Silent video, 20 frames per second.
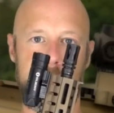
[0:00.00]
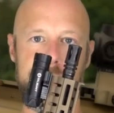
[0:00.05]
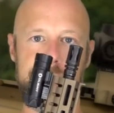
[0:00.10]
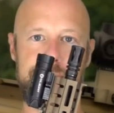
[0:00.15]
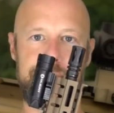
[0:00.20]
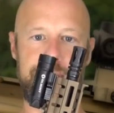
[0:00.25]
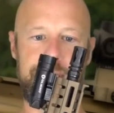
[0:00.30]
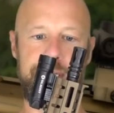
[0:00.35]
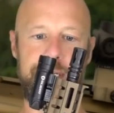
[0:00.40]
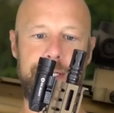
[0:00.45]

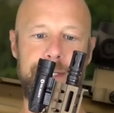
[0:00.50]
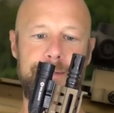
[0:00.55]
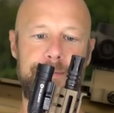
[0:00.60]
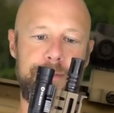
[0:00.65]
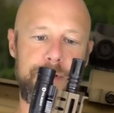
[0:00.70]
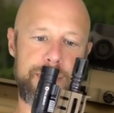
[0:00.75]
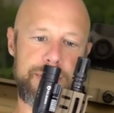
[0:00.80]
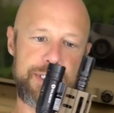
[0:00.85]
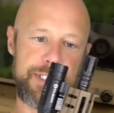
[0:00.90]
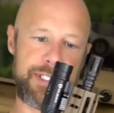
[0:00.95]
brace on here
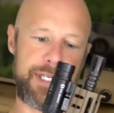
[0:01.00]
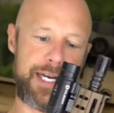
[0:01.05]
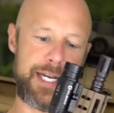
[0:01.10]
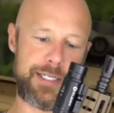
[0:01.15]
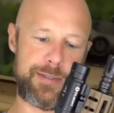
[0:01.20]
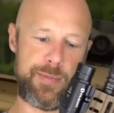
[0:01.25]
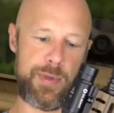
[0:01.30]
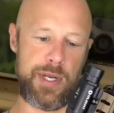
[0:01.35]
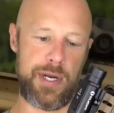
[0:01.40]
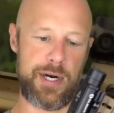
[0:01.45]
versus an
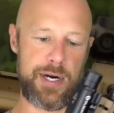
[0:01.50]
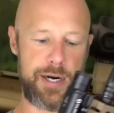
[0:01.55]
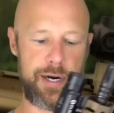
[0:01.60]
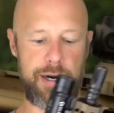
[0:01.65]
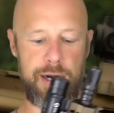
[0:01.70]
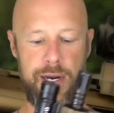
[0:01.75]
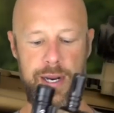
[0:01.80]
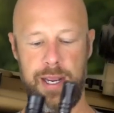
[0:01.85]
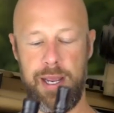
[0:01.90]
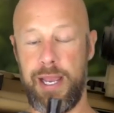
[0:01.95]
SBR,
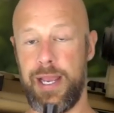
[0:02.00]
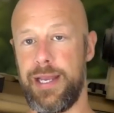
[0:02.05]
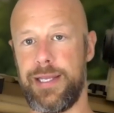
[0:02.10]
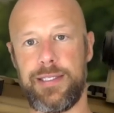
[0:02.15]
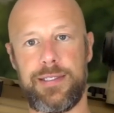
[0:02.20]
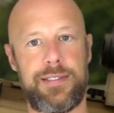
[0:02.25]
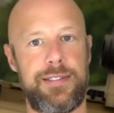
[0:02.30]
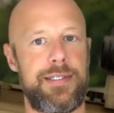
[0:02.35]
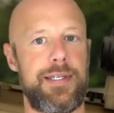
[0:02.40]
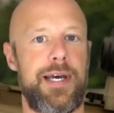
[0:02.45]

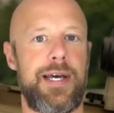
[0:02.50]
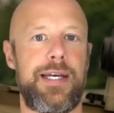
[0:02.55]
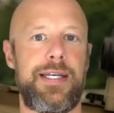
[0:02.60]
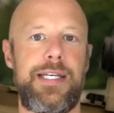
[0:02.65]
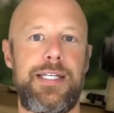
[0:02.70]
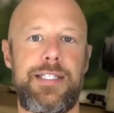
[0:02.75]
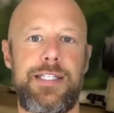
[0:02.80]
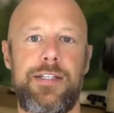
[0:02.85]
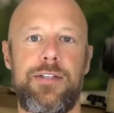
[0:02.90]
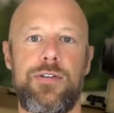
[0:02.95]
it's uh,
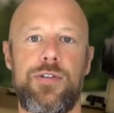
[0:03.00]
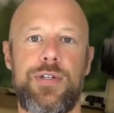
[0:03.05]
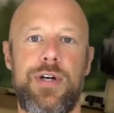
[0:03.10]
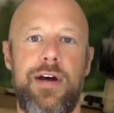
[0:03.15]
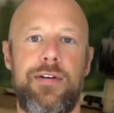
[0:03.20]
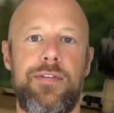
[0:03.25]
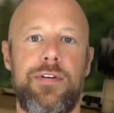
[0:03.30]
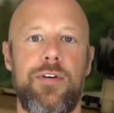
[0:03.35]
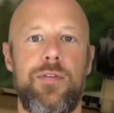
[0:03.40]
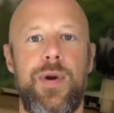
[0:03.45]
easy to
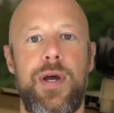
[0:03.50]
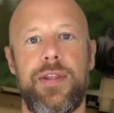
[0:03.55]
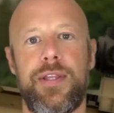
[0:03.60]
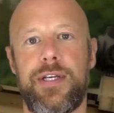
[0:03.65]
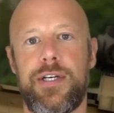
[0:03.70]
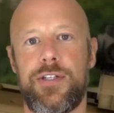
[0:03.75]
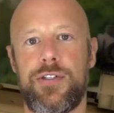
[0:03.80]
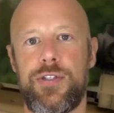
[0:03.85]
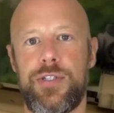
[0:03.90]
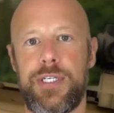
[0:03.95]
travel around the
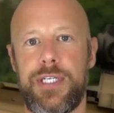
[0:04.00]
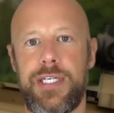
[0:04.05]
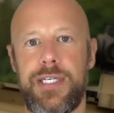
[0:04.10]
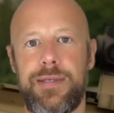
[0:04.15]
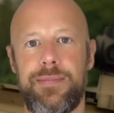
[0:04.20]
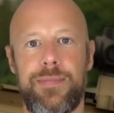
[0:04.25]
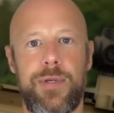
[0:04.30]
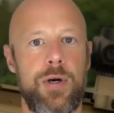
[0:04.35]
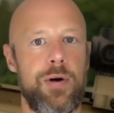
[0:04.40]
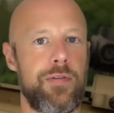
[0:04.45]

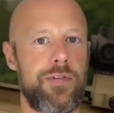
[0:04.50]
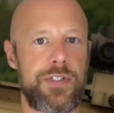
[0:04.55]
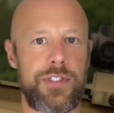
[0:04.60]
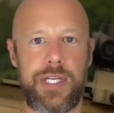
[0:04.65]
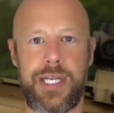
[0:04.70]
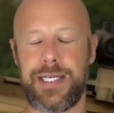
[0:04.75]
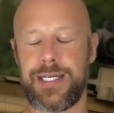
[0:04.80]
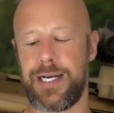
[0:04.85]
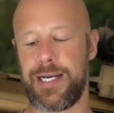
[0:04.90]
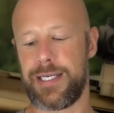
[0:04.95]
country, go over
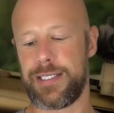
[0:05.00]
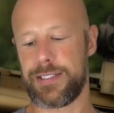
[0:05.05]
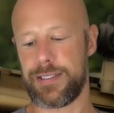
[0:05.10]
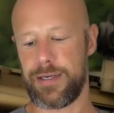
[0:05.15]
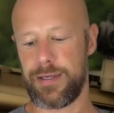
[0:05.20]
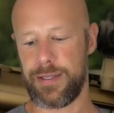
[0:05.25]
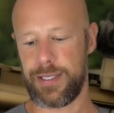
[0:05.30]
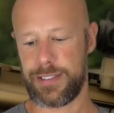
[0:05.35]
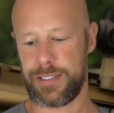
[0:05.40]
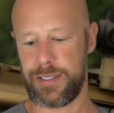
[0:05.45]
state lines,
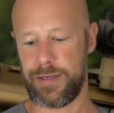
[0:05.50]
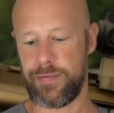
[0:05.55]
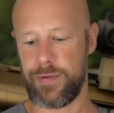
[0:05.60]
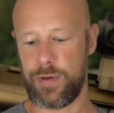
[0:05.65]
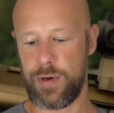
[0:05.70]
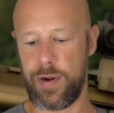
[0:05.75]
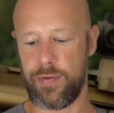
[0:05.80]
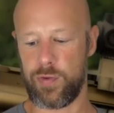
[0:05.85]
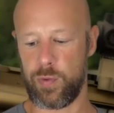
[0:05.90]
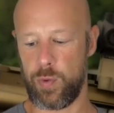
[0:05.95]
all that stuff. You
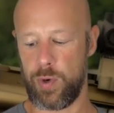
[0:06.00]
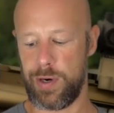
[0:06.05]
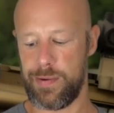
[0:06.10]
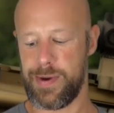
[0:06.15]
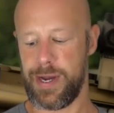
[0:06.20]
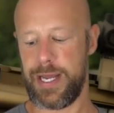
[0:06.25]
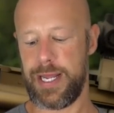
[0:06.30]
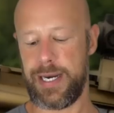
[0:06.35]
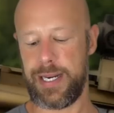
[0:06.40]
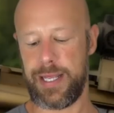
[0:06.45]
don't have to worry
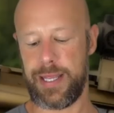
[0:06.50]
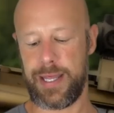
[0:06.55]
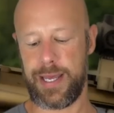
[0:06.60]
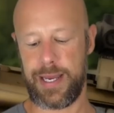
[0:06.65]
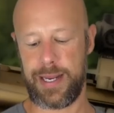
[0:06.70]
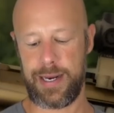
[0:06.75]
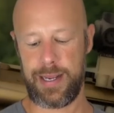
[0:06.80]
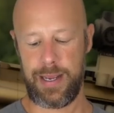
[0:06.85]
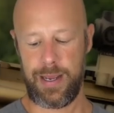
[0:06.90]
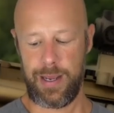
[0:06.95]
about any of
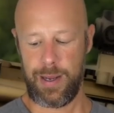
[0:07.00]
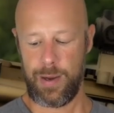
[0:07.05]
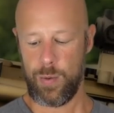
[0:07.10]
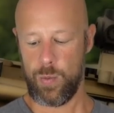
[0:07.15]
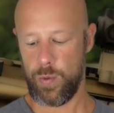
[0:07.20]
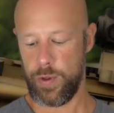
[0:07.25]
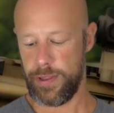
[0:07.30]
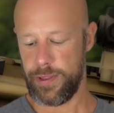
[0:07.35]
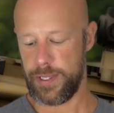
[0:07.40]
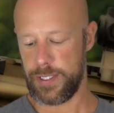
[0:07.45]
that
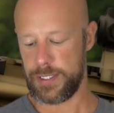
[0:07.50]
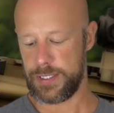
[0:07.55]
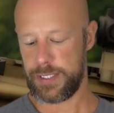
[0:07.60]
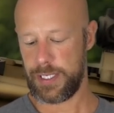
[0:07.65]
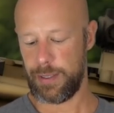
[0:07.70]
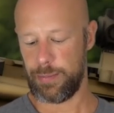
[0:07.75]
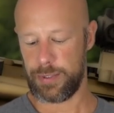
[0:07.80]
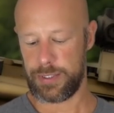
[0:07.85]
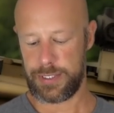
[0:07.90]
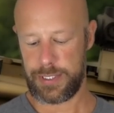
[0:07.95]
with this
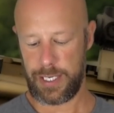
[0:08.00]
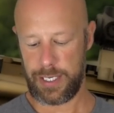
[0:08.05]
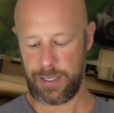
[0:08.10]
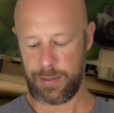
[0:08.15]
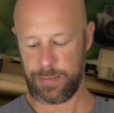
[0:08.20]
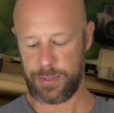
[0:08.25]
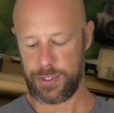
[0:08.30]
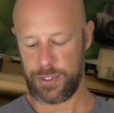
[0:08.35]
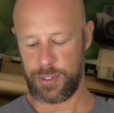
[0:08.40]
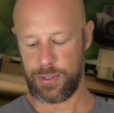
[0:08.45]
type of
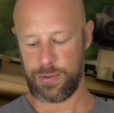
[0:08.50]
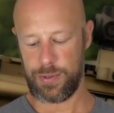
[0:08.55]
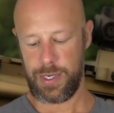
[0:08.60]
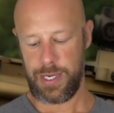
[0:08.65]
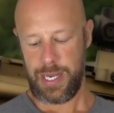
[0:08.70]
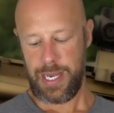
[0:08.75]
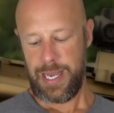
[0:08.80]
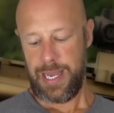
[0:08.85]
setup. So